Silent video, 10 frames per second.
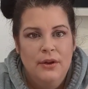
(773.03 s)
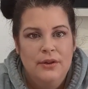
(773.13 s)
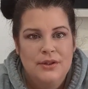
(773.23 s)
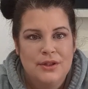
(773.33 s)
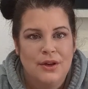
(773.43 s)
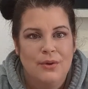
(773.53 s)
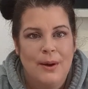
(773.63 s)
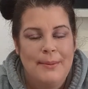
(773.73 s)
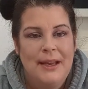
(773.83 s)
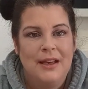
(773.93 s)
So,
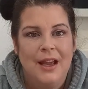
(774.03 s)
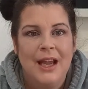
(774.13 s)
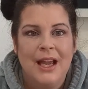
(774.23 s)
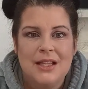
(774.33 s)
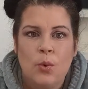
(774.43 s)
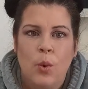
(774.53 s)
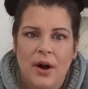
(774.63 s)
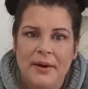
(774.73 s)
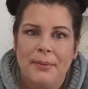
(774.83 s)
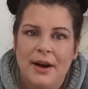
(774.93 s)
I mean, it gets
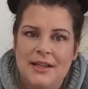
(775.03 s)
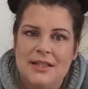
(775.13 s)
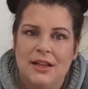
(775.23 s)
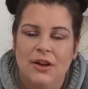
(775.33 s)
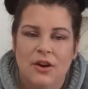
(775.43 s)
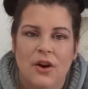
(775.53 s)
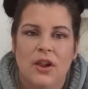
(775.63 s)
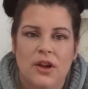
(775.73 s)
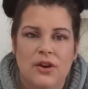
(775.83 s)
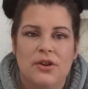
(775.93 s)
quite pricey. You know,
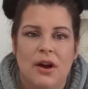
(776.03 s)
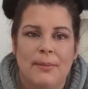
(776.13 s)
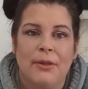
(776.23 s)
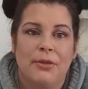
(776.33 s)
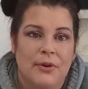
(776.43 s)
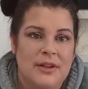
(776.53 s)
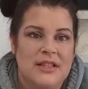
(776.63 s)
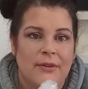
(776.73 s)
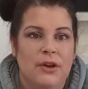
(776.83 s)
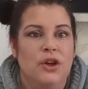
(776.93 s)
like you're talking about
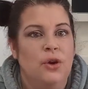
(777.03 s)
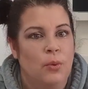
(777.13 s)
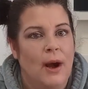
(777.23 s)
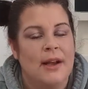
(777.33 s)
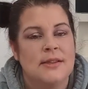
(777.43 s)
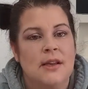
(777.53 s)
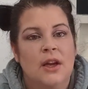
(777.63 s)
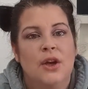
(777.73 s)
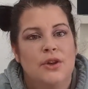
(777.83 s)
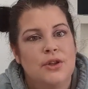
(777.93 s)
$37 US.
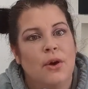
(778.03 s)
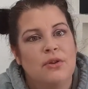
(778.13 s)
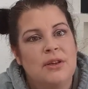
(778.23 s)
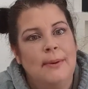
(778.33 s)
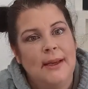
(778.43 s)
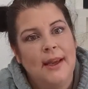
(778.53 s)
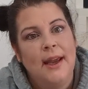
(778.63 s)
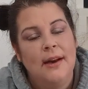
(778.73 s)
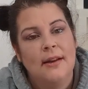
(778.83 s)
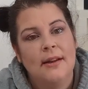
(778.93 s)
So, to me in
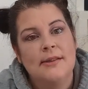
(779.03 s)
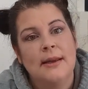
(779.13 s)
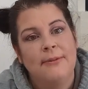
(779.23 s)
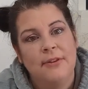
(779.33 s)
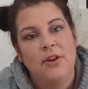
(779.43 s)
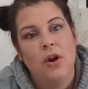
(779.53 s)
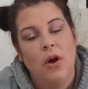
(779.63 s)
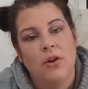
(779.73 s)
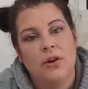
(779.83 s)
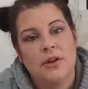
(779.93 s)
Canada, that's like
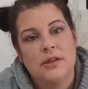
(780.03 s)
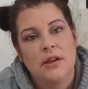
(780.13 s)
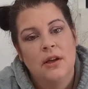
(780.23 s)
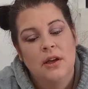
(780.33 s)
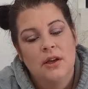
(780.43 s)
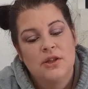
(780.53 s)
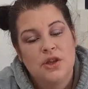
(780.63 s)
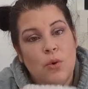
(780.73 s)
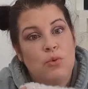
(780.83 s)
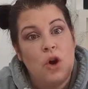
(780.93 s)
$50.
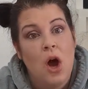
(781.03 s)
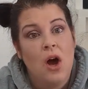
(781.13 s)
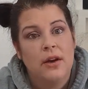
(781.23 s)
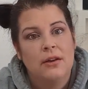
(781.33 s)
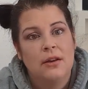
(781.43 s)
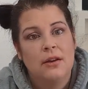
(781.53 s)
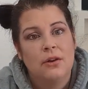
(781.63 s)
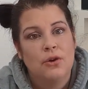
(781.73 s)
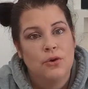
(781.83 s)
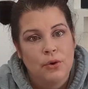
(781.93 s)
So, not
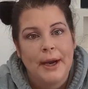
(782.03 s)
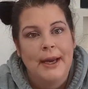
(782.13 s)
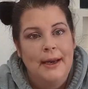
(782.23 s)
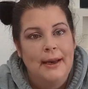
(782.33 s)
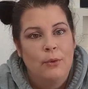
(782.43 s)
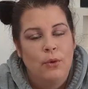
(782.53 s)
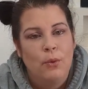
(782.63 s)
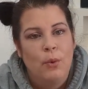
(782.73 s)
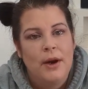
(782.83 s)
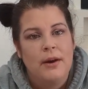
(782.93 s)
great
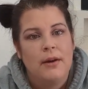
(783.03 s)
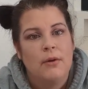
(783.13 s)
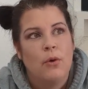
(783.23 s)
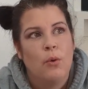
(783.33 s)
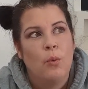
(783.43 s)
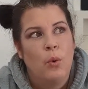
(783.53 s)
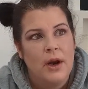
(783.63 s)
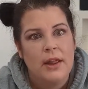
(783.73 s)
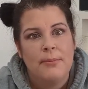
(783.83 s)
when one of